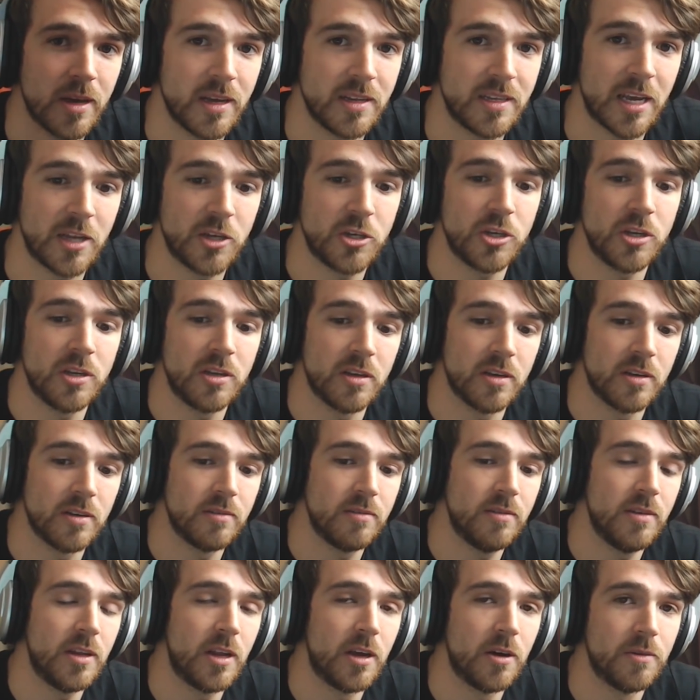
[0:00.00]
attention to,
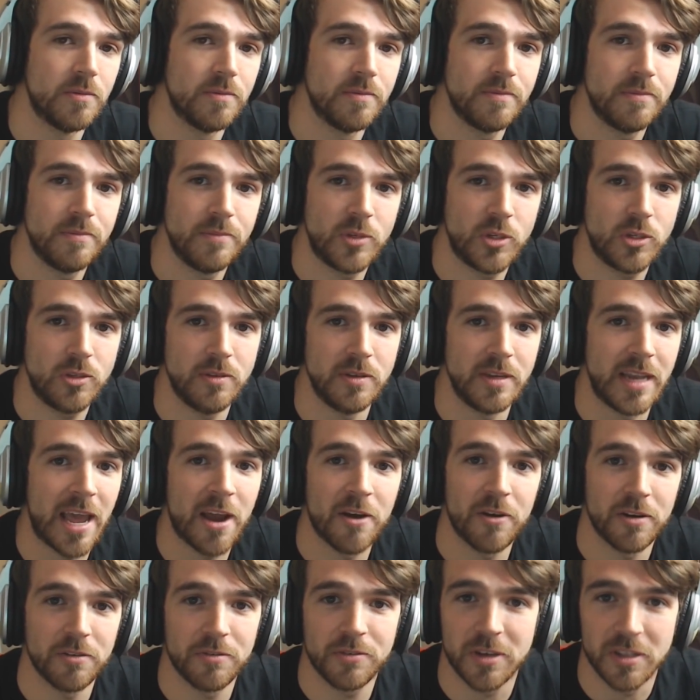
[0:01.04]
you know,
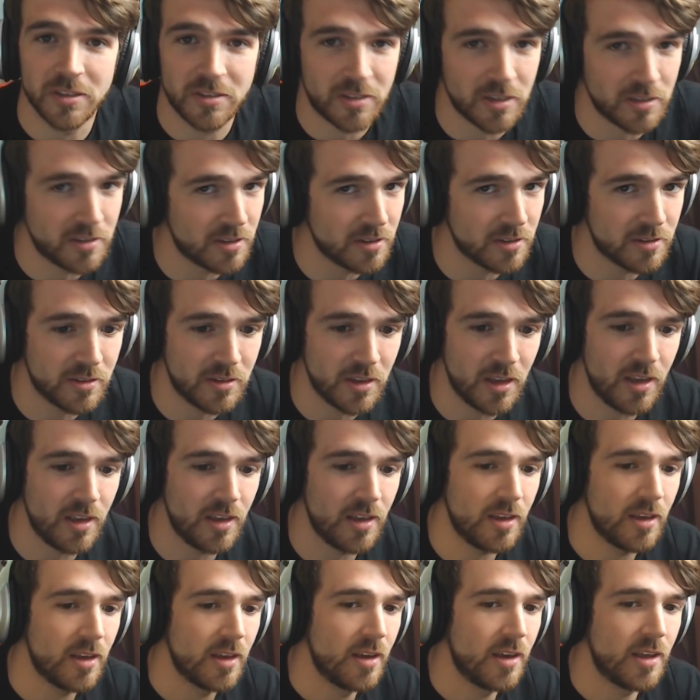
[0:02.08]
narrative
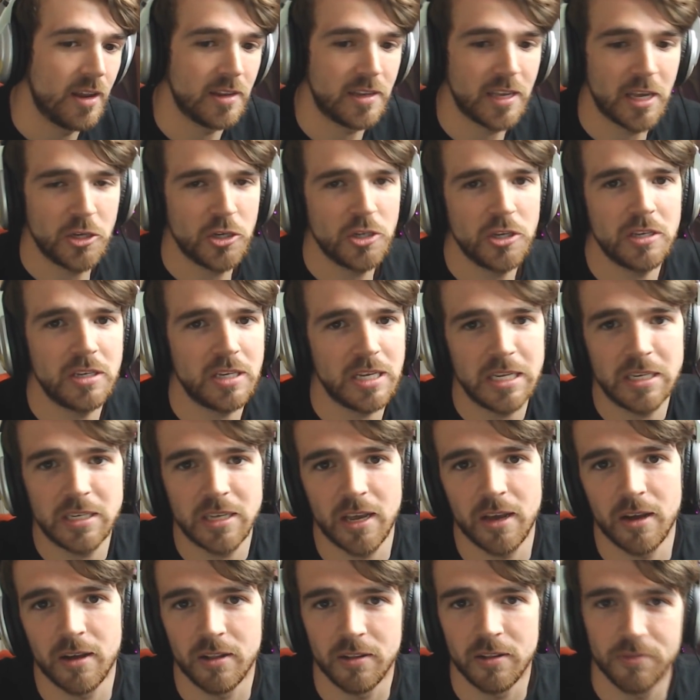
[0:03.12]
consistency and attention to
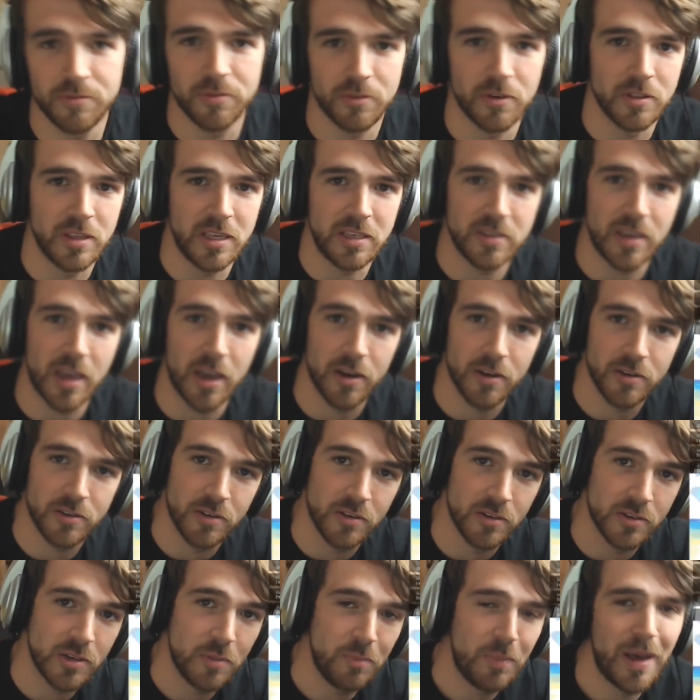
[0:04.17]
detail for these
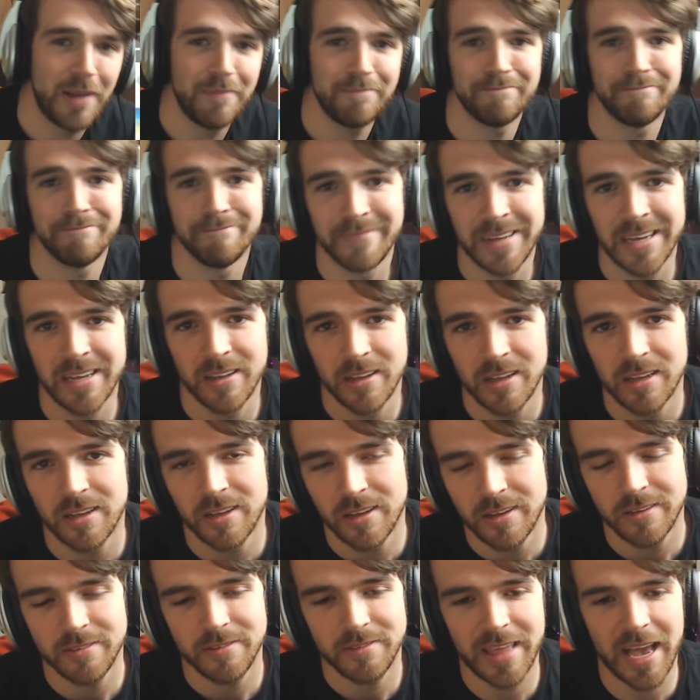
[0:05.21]
characters. But
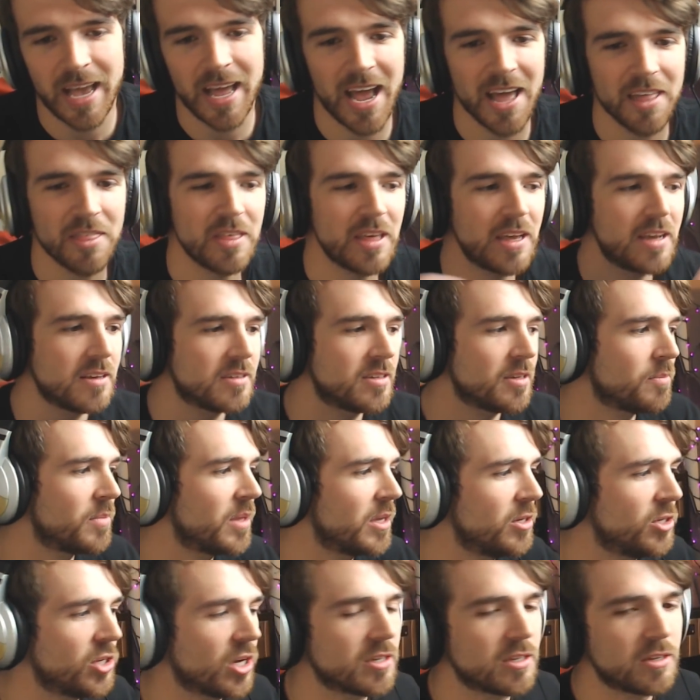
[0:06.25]
that, I think, is
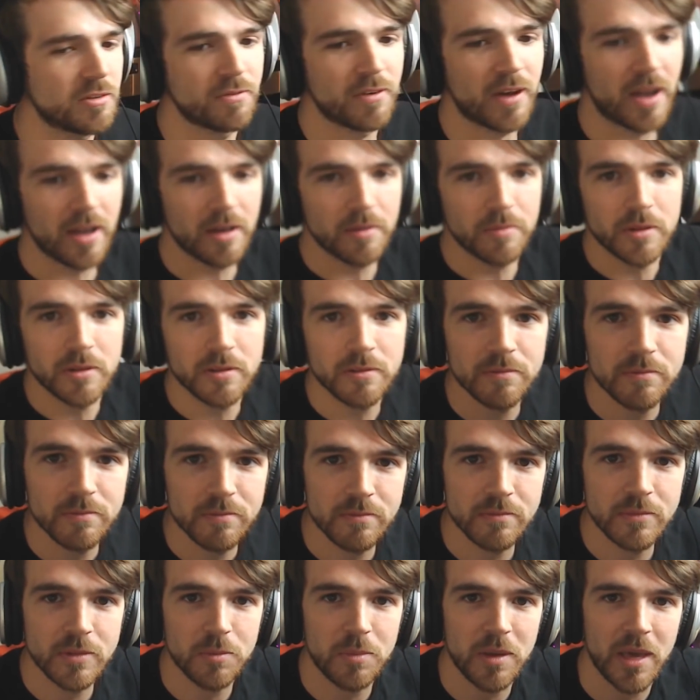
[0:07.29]
something justifiable
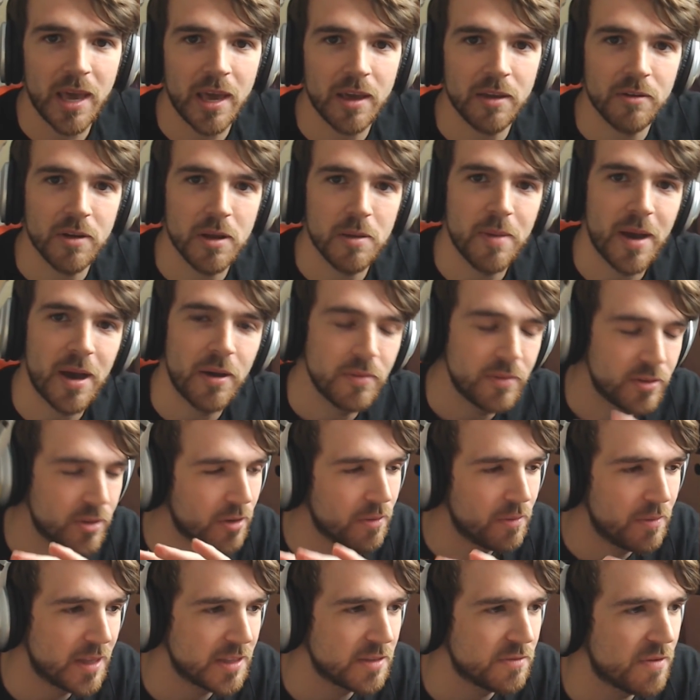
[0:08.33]
to be angry about,
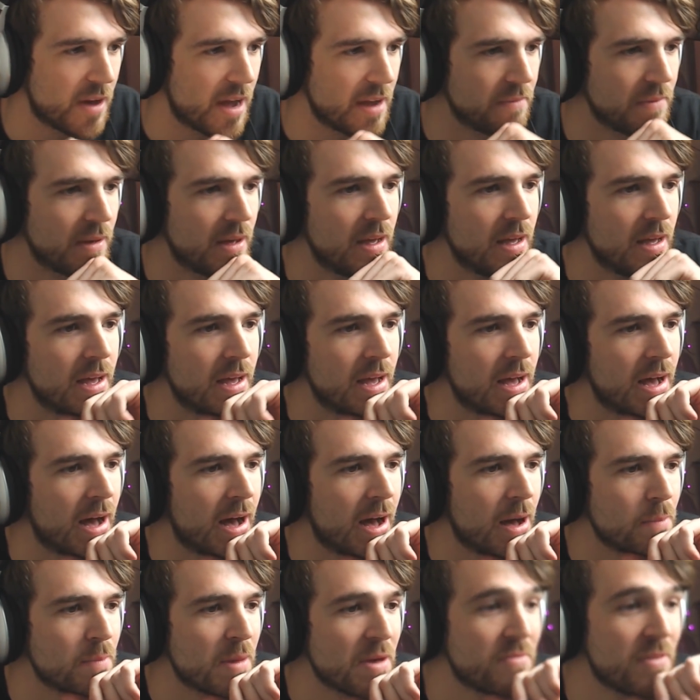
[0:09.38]
so that's fine.
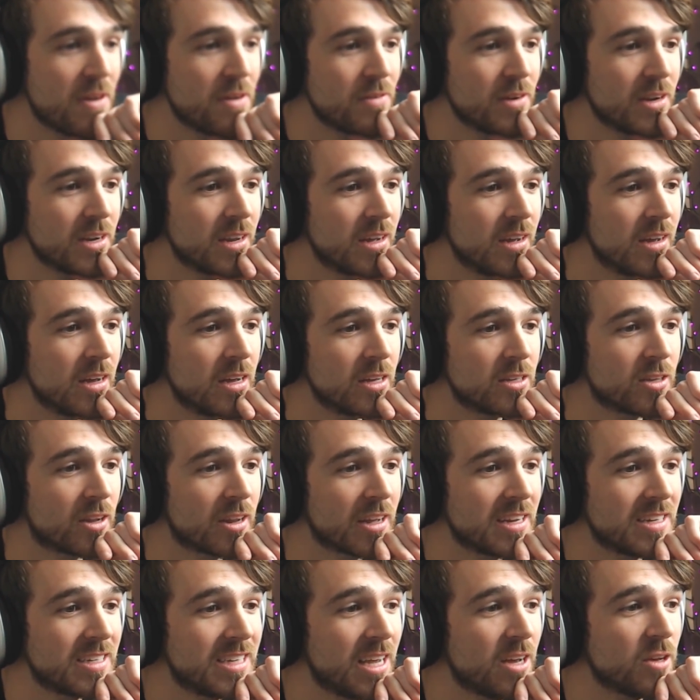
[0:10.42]
My favorite
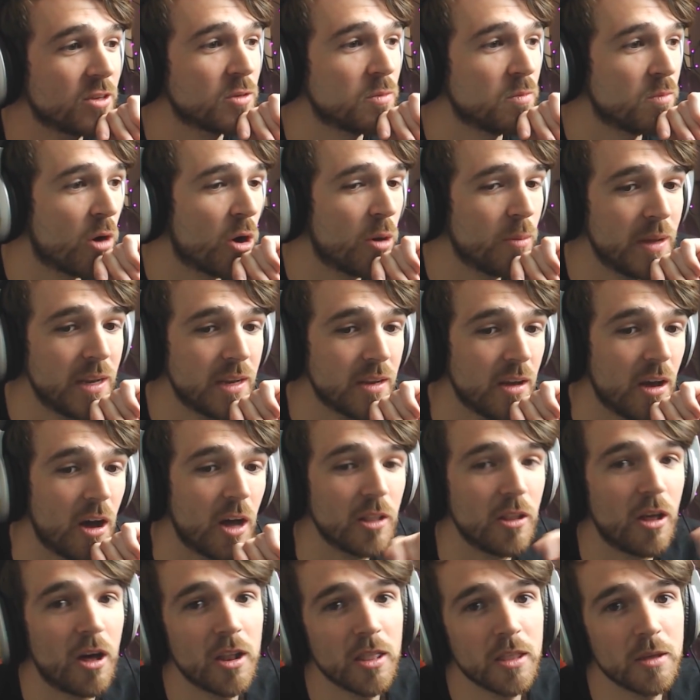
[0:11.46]
Sonic and Tails moment,
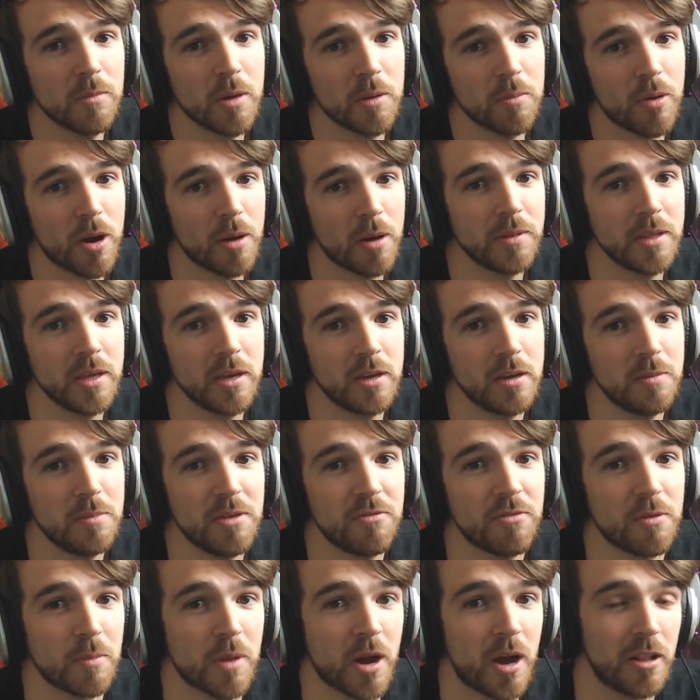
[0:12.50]
a lot of them are probably going to be
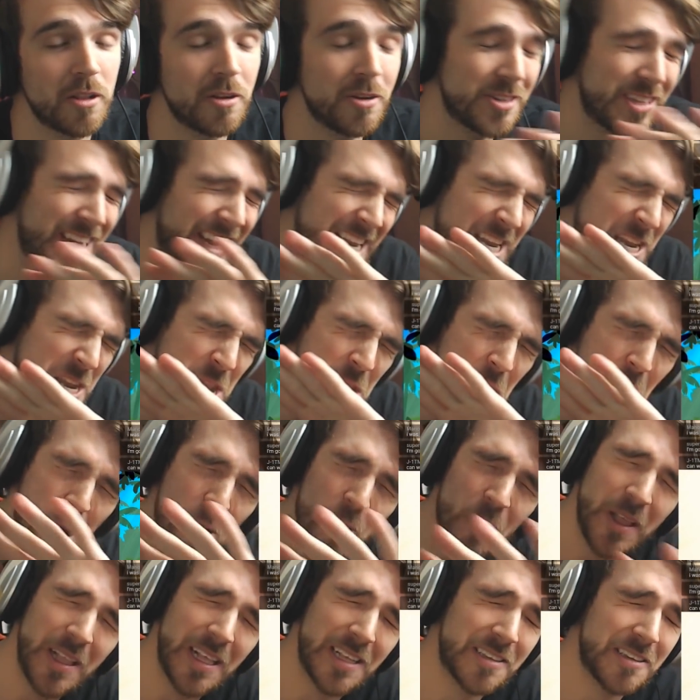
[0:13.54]
from Colors, and I
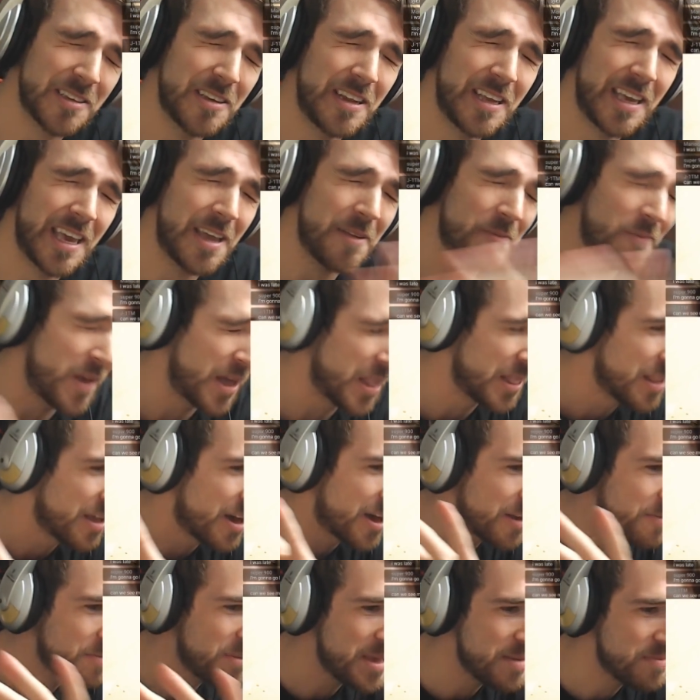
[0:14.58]
know that that's going to get a
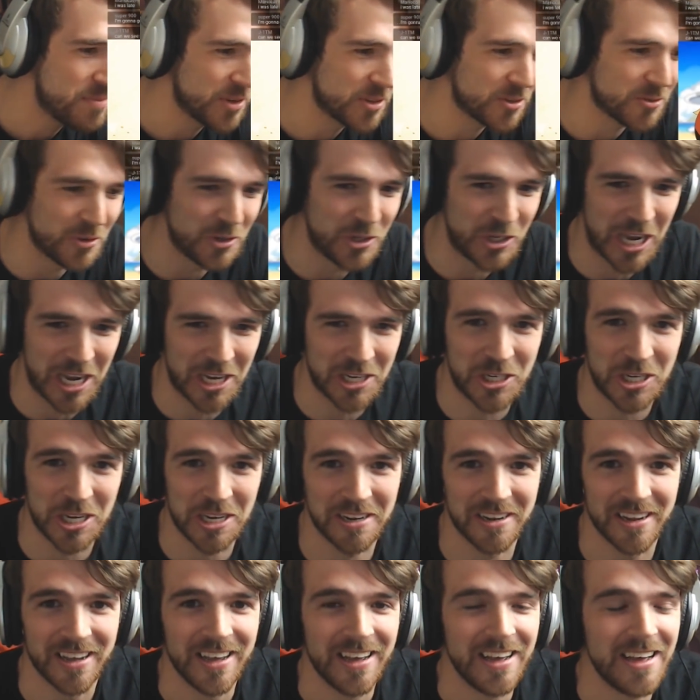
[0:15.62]
lot of people's
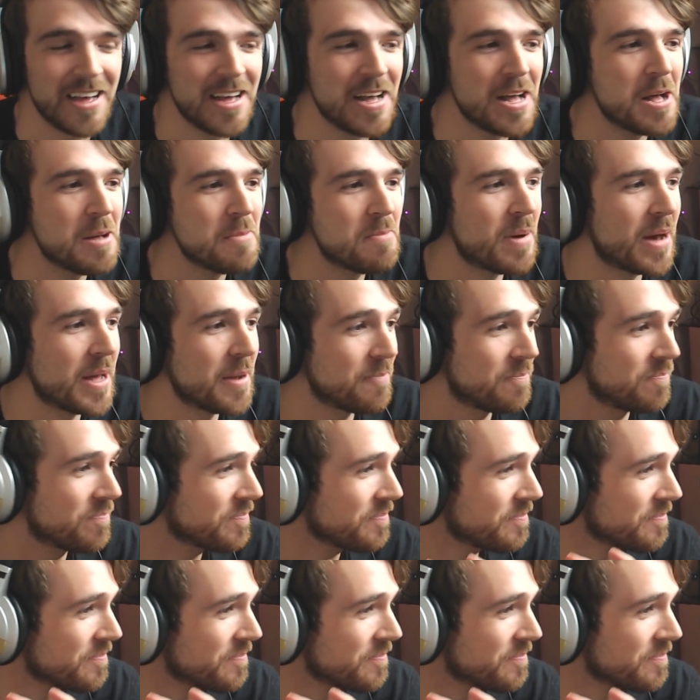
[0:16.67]
rejection, but